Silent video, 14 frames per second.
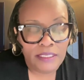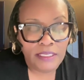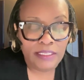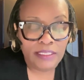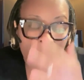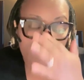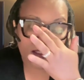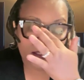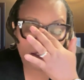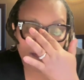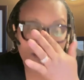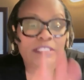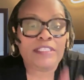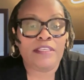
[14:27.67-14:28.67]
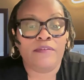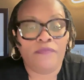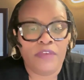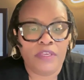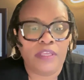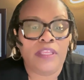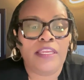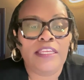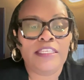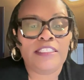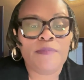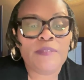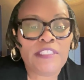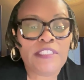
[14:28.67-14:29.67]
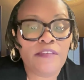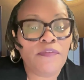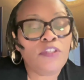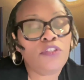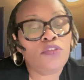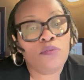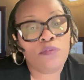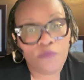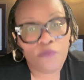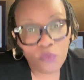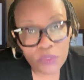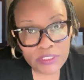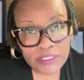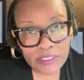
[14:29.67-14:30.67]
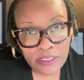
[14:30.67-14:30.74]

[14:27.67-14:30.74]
is specific, and it's specific to divorce